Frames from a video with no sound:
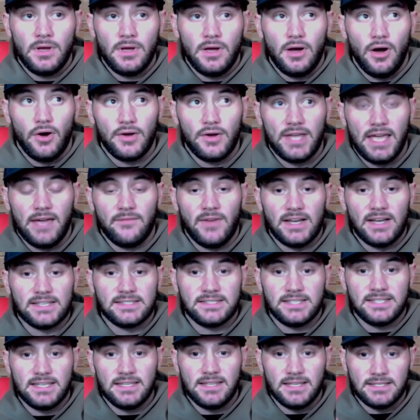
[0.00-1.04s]
okay, if I
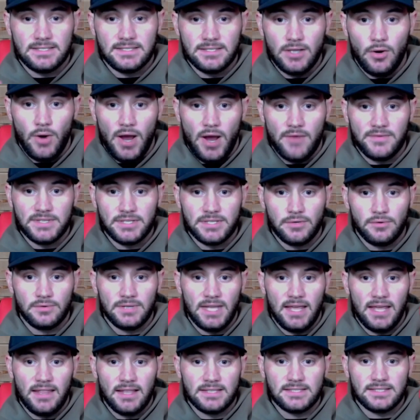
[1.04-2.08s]
see this note every single
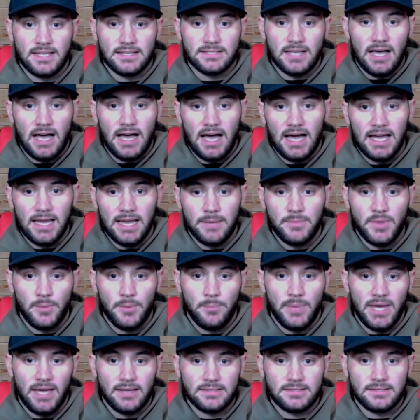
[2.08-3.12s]
day that says I am the
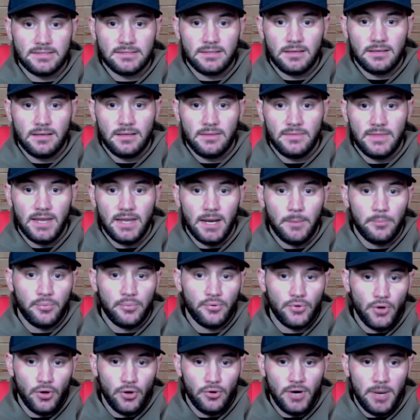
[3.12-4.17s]
best, then I'm
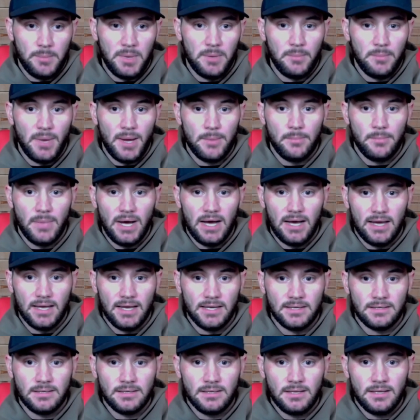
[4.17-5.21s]
programming my
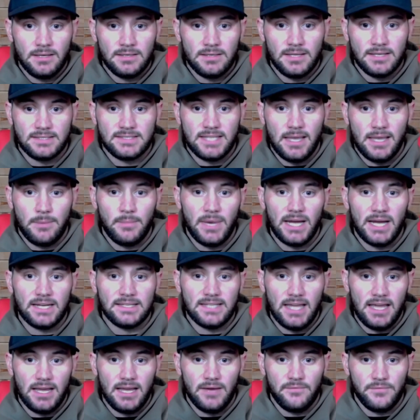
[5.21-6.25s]
mind to set my
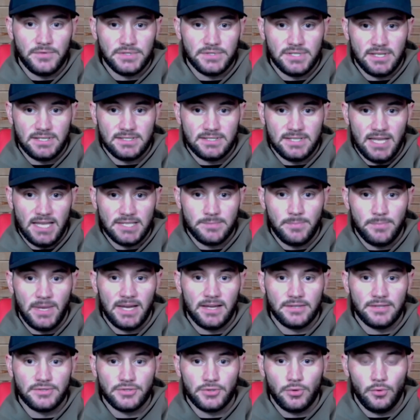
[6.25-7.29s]
day up for success by
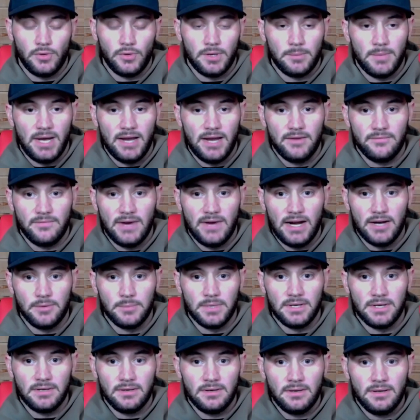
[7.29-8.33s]
controlling my
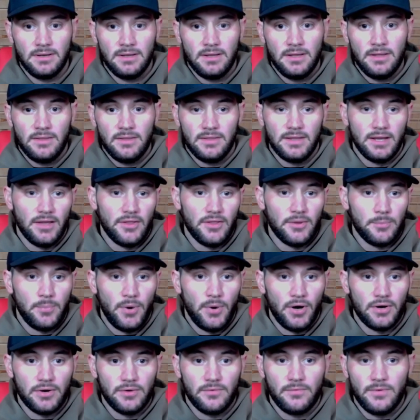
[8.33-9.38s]
environment. The other
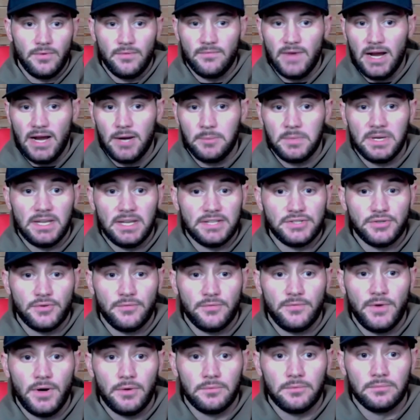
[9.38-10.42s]
part of environment is your
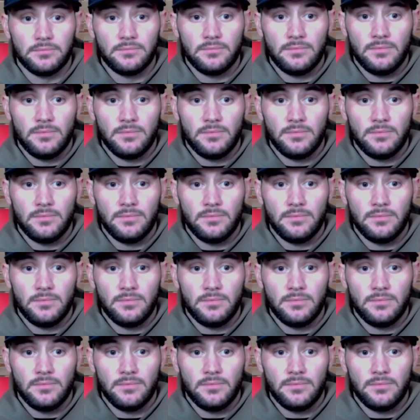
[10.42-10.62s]
phone.